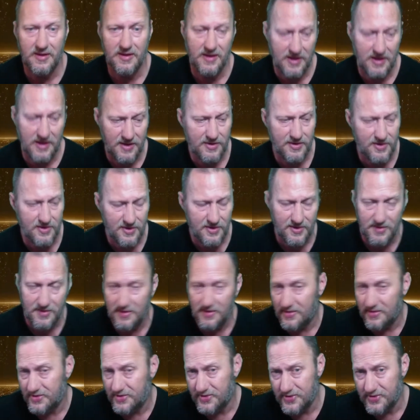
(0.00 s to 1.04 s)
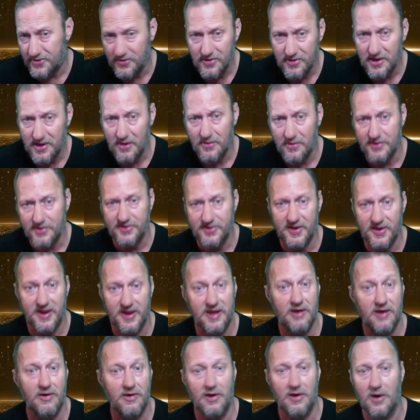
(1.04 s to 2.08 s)
in the studio instead of
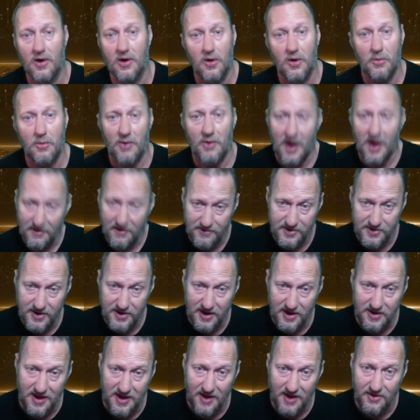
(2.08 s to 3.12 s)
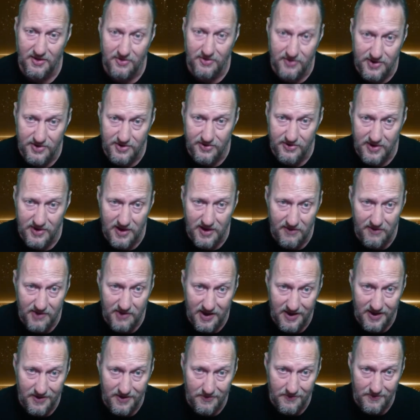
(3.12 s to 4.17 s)
here at home where I have to take down a green screen every
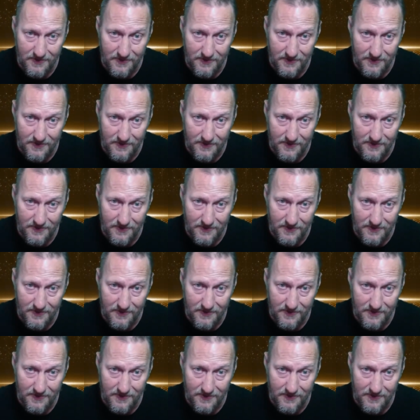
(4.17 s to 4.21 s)
night.